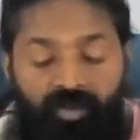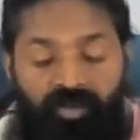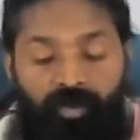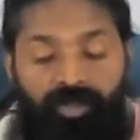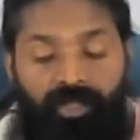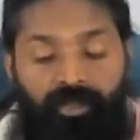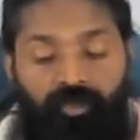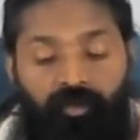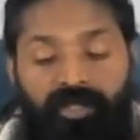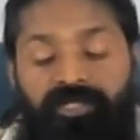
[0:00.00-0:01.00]
So you
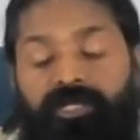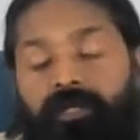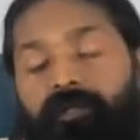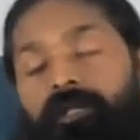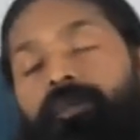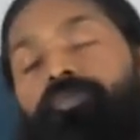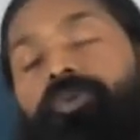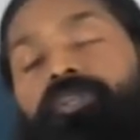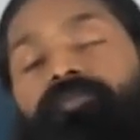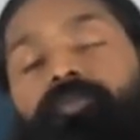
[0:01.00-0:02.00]
can transcend and
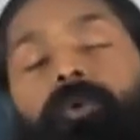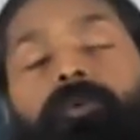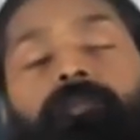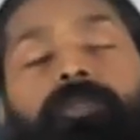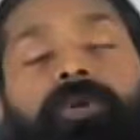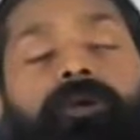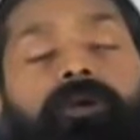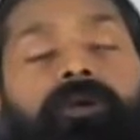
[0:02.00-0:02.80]
transform